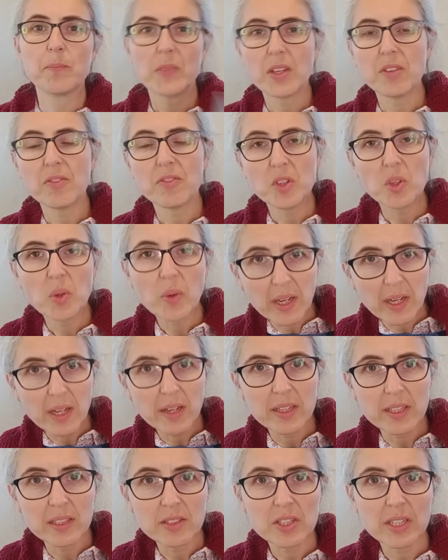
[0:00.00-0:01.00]
if you
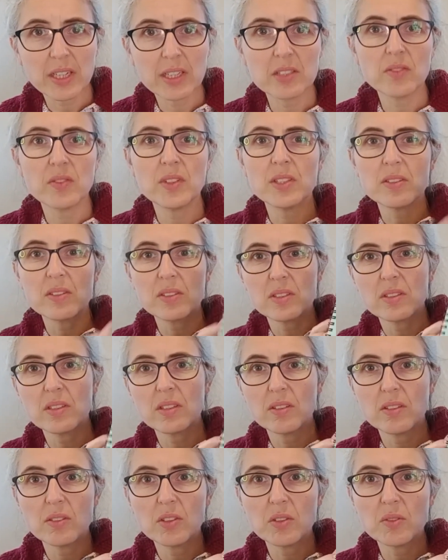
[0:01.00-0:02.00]
are in charge of this,
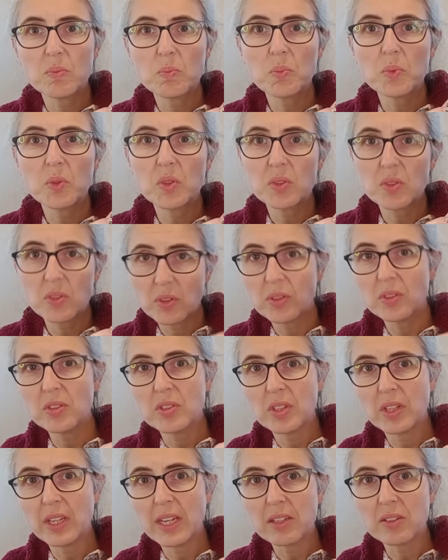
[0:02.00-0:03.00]
it's good
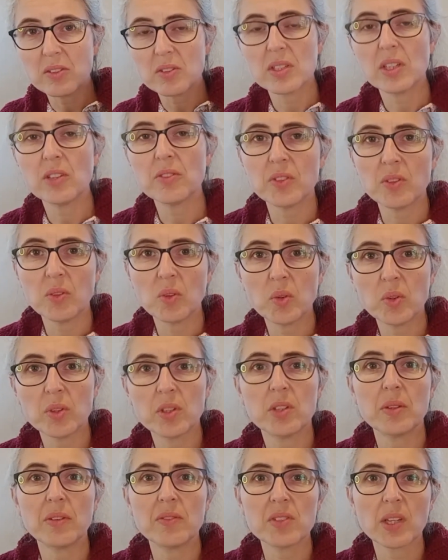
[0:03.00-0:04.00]
to get yourself an
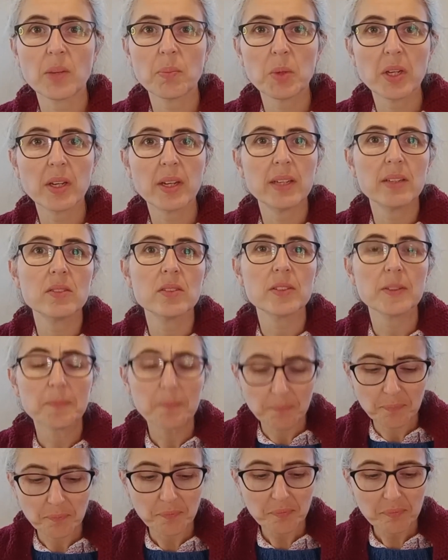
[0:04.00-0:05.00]
order of some kind.
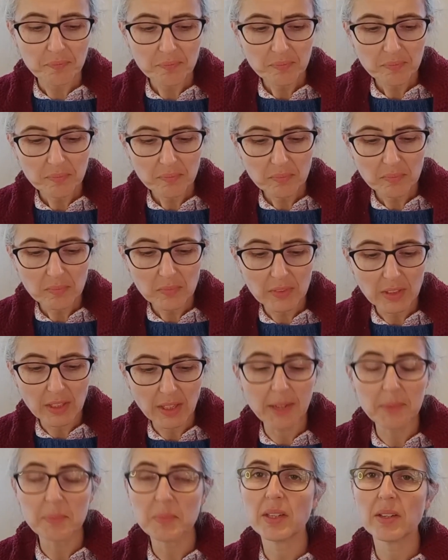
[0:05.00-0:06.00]

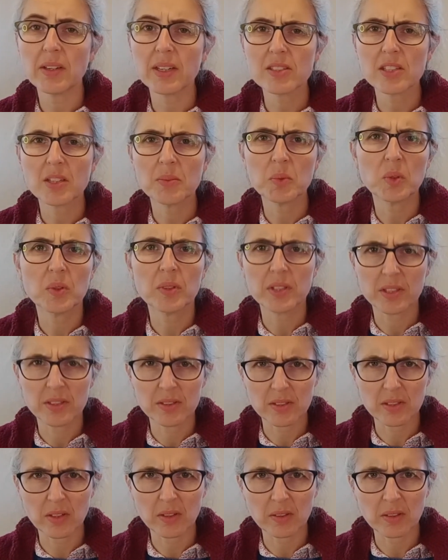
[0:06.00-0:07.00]
There are some
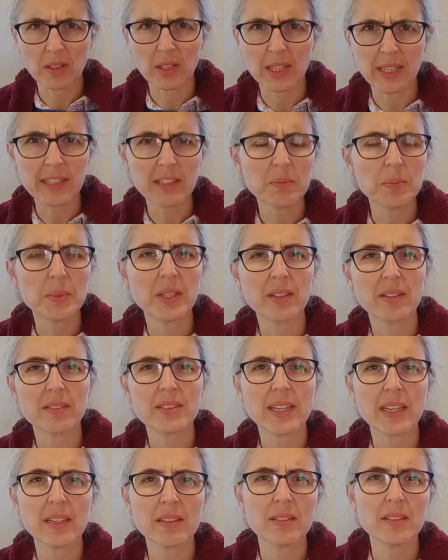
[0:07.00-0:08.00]
orders online, but
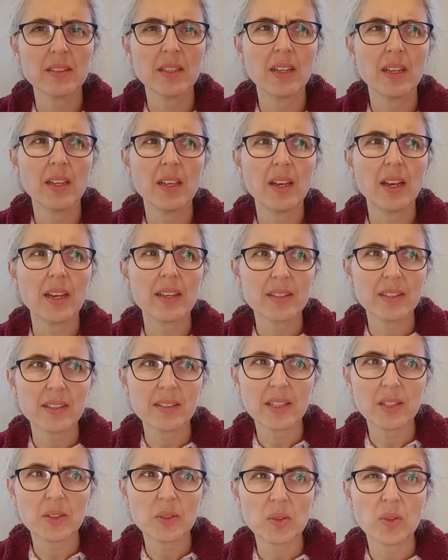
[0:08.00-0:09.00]
I
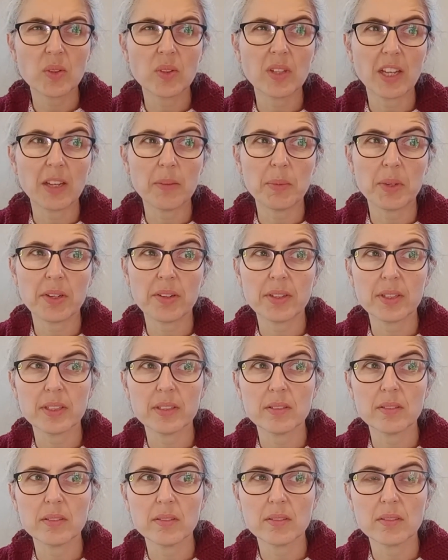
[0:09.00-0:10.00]
think they're all
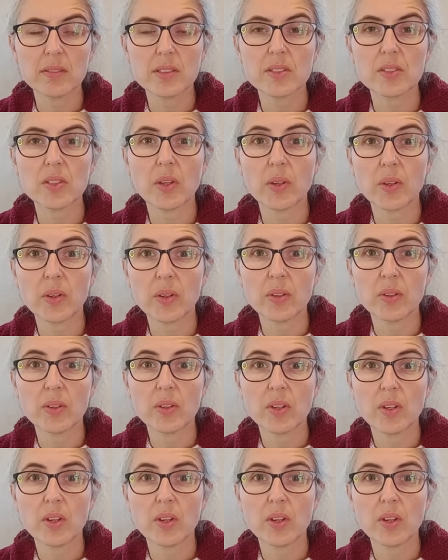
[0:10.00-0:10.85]
American. So